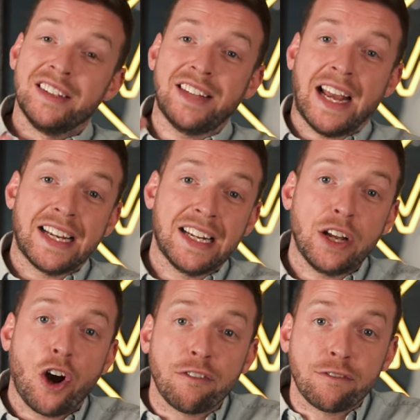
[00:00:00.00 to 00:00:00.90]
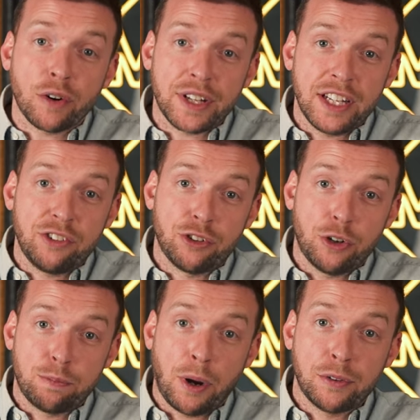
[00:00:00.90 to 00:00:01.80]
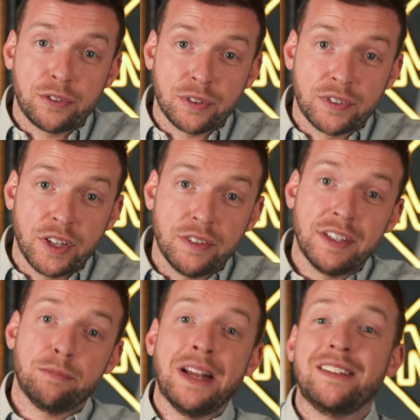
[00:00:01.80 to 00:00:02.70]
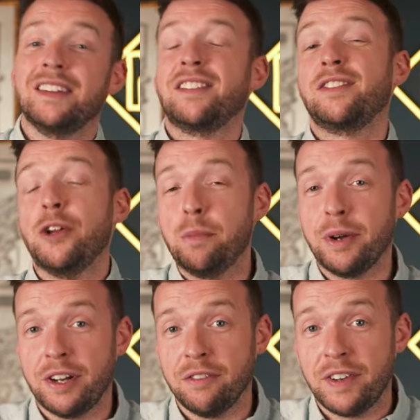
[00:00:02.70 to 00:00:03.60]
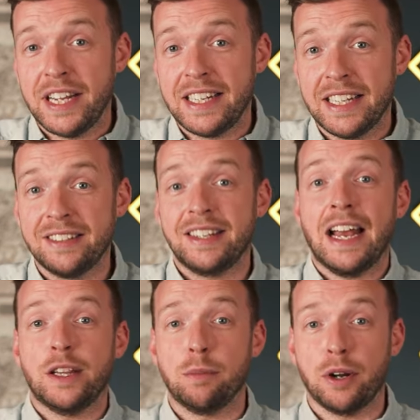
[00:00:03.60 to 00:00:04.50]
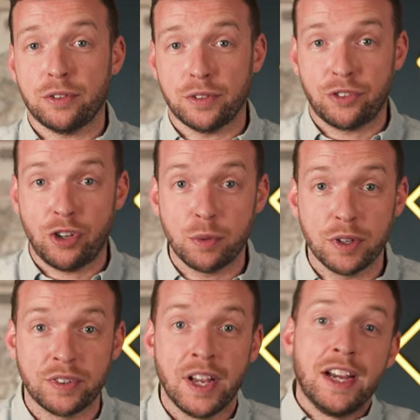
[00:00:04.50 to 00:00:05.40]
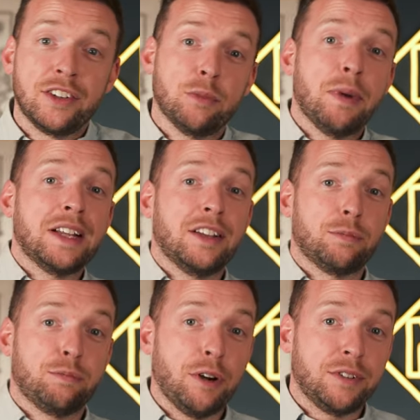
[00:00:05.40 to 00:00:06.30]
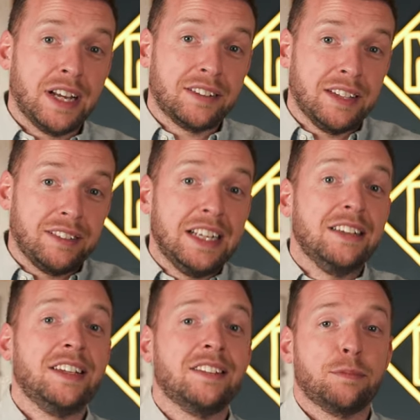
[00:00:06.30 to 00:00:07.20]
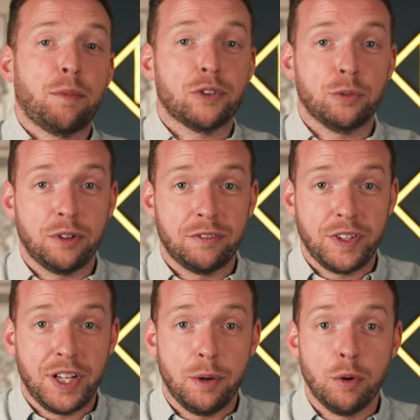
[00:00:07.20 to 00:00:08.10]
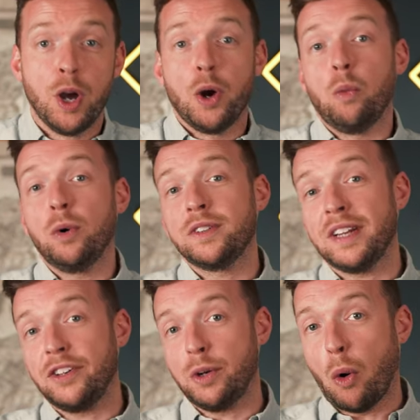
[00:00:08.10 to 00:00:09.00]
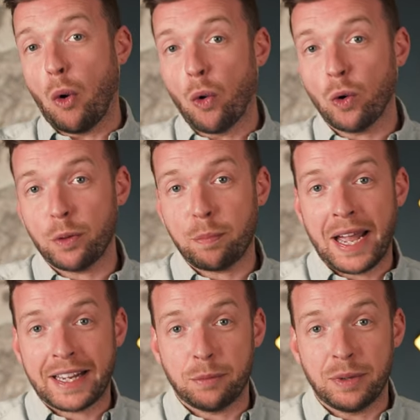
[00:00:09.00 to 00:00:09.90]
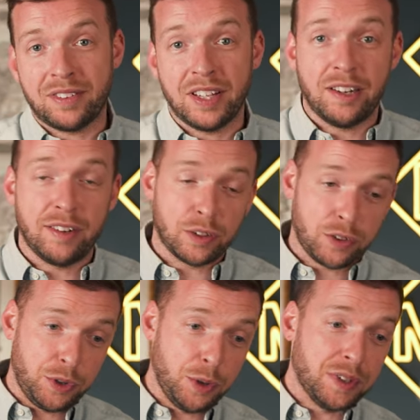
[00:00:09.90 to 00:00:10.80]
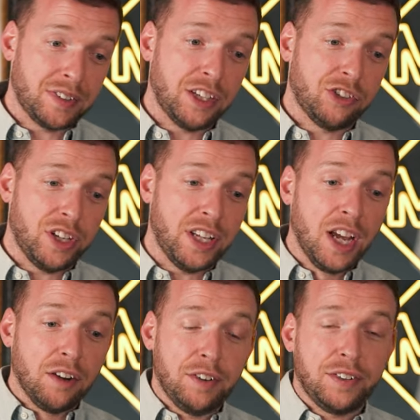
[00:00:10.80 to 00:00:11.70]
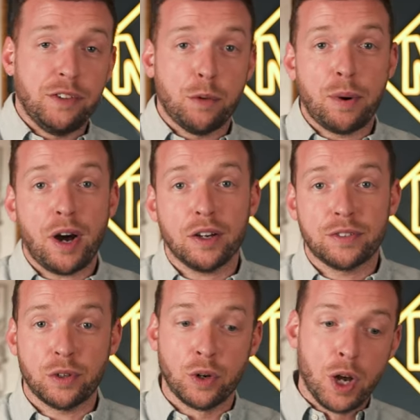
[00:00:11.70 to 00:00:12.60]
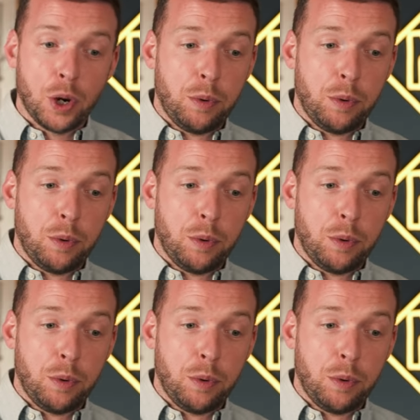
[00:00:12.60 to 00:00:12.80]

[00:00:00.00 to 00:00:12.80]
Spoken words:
Secondly, our fully insured postal service makes it super convenient to get the bottles to us to make this process as easy as possible for you. We'll send you all the packing material, so you essentially receive a parcel,